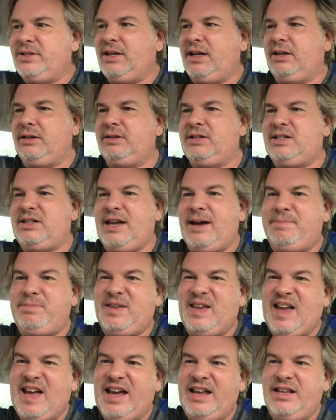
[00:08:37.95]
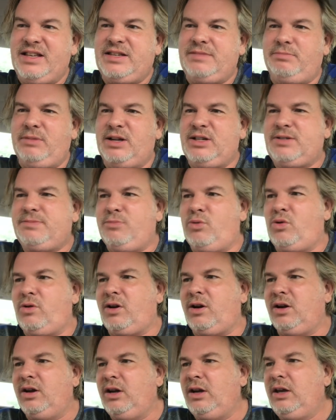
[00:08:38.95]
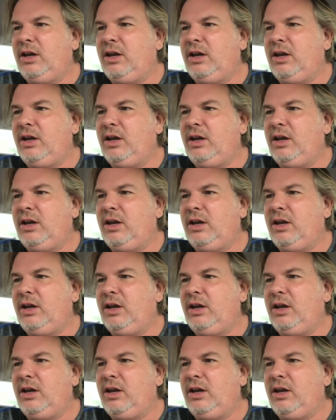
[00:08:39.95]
Like, stepdad is much more